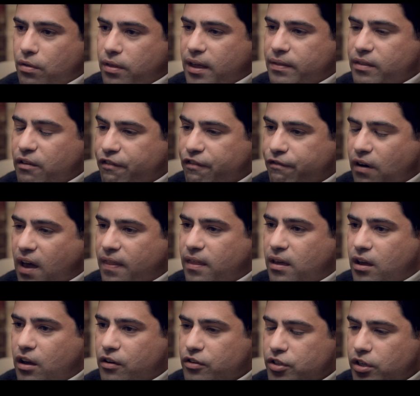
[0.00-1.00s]
that the
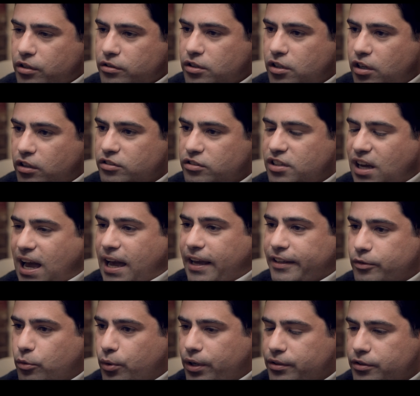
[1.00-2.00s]
father of John Donne
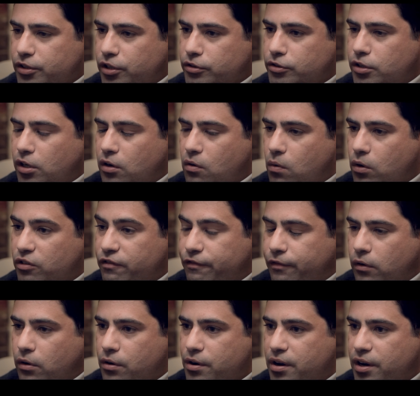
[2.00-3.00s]
died when John Donne was
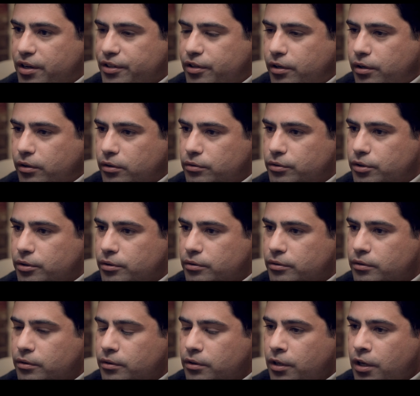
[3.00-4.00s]
4 years old,
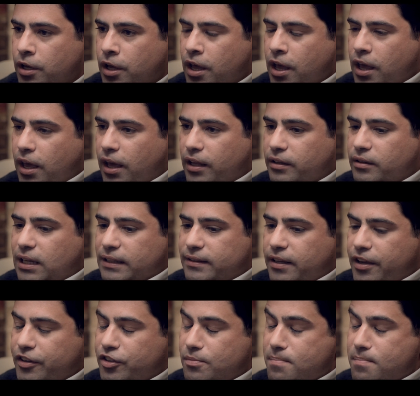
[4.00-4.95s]
and that his